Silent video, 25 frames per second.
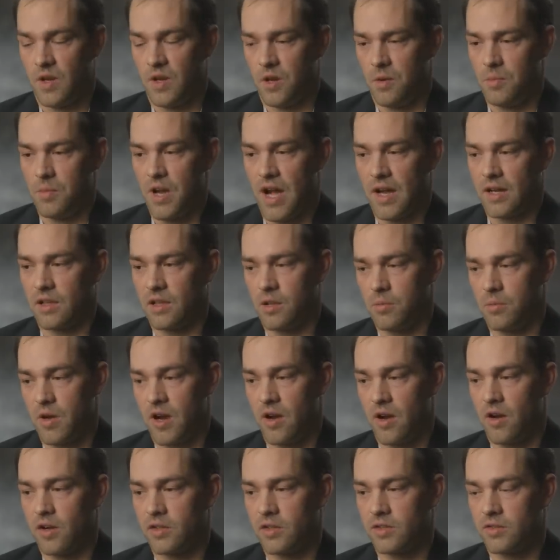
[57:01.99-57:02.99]
I'm back in the
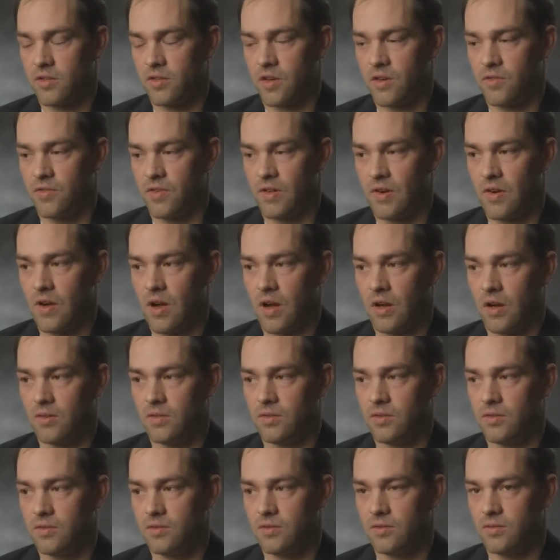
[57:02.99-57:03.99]
barracks trying to figure out
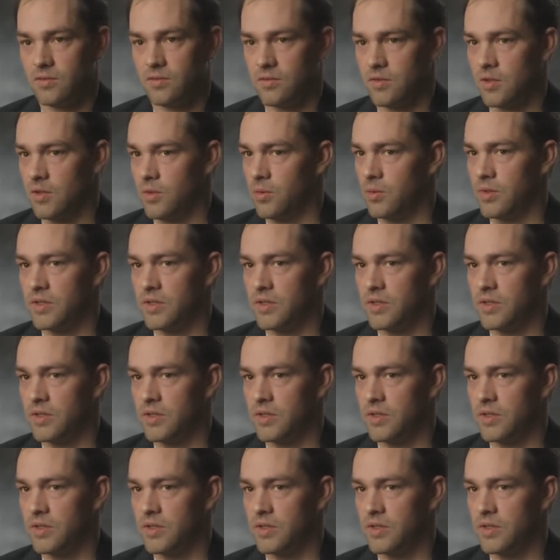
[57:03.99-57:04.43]
who